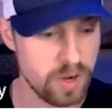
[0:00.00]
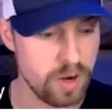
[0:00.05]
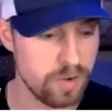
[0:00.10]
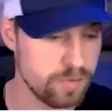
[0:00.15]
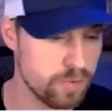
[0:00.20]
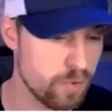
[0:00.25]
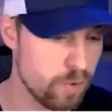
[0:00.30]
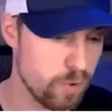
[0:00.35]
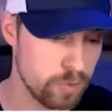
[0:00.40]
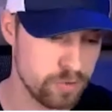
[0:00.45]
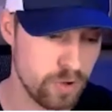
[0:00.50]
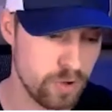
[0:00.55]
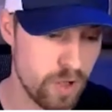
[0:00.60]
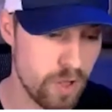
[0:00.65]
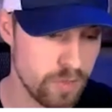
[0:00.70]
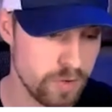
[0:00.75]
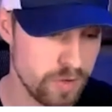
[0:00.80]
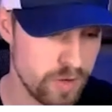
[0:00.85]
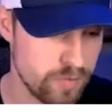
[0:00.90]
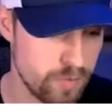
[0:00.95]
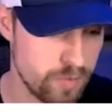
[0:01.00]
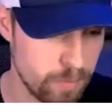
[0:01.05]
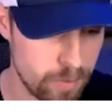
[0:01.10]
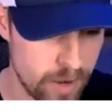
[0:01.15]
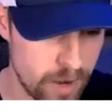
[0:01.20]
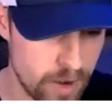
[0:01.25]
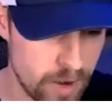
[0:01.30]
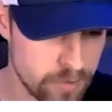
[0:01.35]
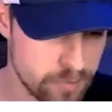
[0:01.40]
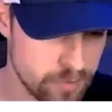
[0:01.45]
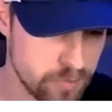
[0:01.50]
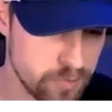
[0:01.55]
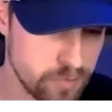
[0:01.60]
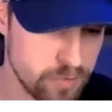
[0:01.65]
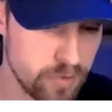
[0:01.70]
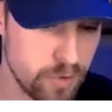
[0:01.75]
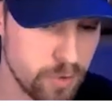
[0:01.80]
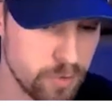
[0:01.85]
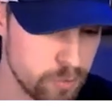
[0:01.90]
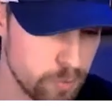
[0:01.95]
and of course, all the different
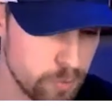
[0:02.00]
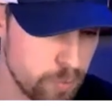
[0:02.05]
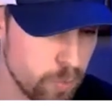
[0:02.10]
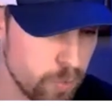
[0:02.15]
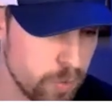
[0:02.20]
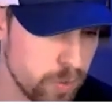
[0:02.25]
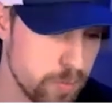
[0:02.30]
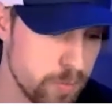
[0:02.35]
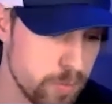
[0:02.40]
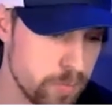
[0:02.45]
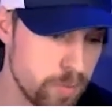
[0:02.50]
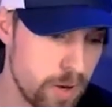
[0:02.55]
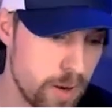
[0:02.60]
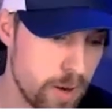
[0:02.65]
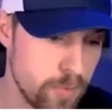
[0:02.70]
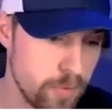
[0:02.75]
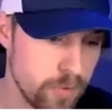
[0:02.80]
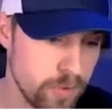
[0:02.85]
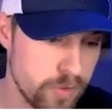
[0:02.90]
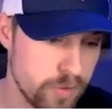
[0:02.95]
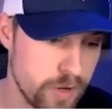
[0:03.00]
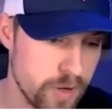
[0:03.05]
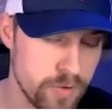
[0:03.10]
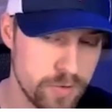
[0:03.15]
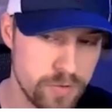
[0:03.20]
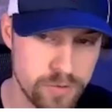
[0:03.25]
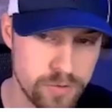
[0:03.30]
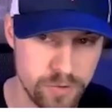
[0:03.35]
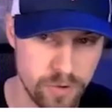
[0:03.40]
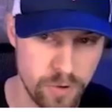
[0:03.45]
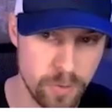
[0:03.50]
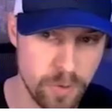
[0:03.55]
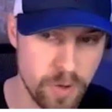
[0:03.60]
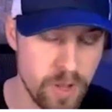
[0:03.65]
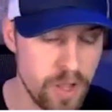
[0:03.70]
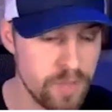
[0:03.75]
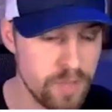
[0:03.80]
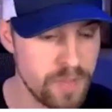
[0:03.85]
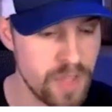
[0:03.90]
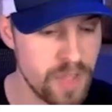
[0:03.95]
browsers are supported properly there. So
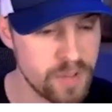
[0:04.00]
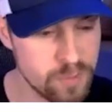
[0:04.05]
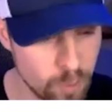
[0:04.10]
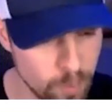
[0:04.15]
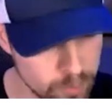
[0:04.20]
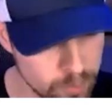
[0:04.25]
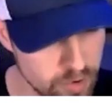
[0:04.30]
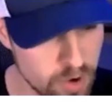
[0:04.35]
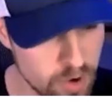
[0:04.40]
that's what we're